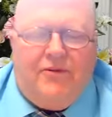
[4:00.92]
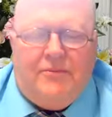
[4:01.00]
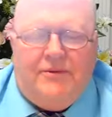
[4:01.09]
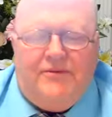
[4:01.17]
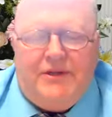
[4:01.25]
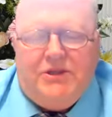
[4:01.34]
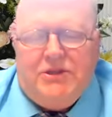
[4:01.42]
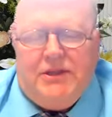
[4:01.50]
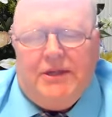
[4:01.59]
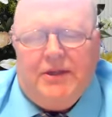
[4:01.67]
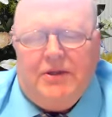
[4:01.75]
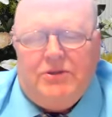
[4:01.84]
from
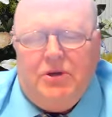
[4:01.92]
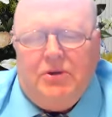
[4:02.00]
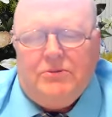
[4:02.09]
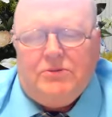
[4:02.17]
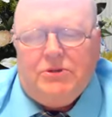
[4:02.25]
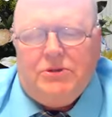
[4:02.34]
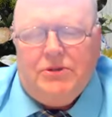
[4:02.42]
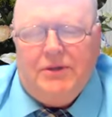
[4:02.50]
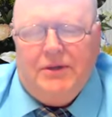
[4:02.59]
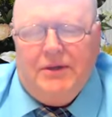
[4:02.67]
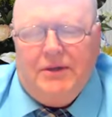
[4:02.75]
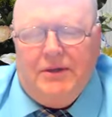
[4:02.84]
division in the church
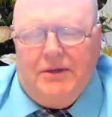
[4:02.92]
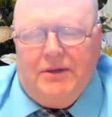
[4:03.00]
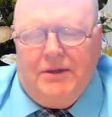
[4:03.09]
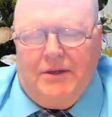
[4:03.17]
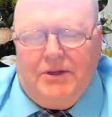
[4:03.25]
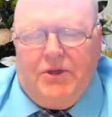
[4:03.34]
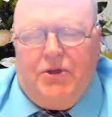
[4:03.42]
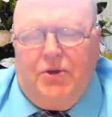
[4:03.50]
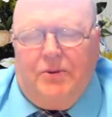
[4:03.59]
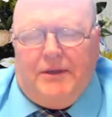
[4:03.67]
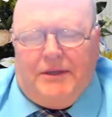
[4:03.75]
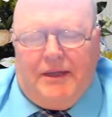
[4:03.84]
to
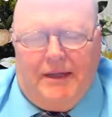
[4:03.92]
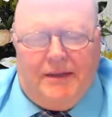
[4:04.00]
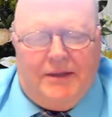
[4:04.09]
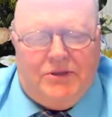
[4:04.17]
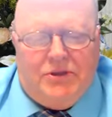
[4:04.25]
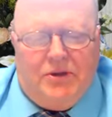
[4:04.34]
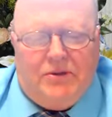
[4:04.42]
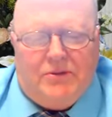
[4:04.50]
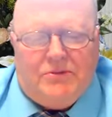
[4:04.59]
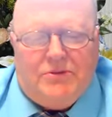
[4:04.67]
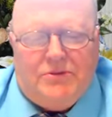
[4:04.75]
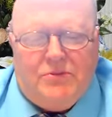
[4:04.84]
unity in the
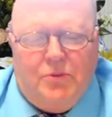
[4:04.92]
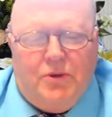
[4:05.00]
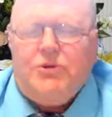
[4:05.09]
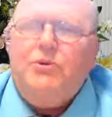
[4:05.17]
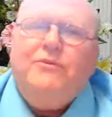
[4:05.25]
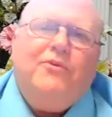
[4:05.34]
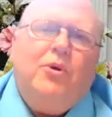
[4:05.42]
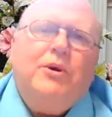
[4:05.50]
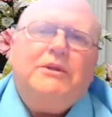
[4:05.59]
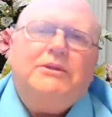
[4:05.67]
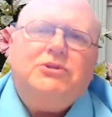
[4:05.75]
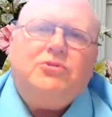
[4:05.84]
church. We're to
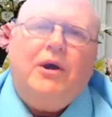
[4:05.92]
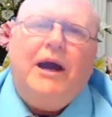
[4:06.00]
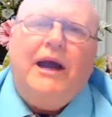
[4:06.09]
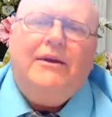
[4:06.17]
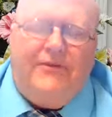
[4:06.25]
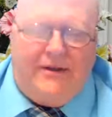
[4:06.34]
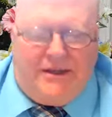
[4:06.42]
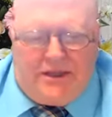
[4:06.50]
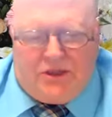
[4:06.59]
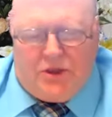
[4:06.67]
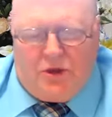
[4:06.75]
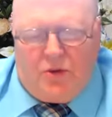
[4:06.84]
avoid strife and
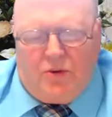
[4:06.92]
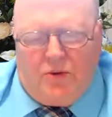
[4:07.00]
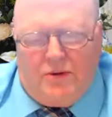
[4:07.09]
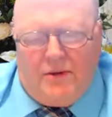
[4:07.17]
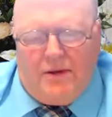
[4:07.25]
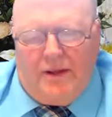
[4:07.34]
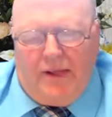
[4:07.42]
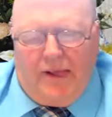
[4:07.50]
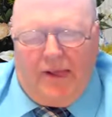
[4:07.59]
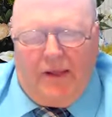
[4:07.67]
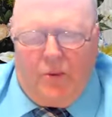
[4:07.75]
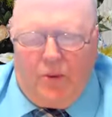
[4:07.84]
discord.
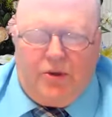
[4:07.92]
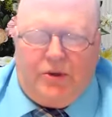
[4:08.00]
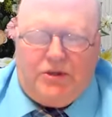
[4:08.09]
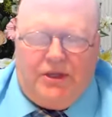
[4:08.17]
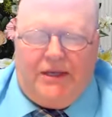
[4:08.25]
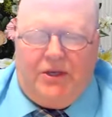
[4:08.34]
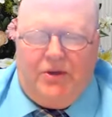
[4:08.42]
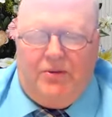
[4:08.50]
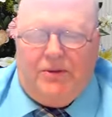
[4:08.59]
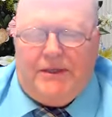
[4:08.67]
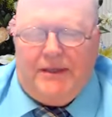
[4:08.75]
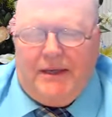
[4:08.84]
We're to seek
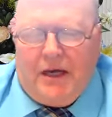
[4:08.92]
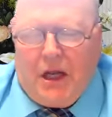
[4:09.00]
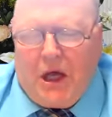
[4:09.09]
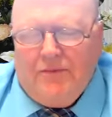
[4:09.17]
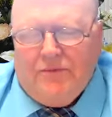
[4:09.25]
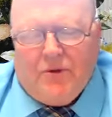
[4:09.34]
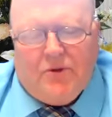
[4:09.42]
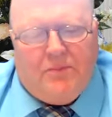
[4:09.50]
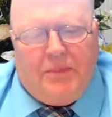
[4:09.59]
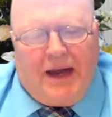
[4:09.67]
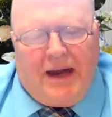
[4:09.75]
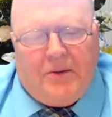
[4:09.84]
unity and love through
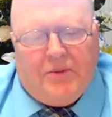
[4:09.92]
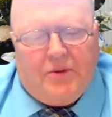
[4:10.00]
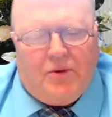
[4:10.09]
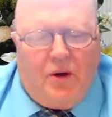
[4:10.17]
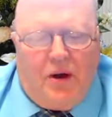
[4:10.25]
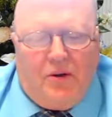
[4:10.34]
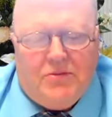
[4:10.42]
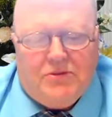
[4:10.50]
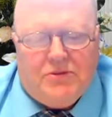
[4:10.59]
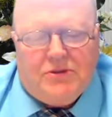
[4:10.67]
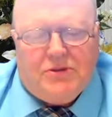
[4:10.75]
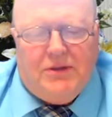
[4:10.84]
the power of the
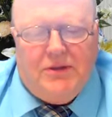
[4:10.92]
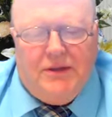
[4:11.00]
cross.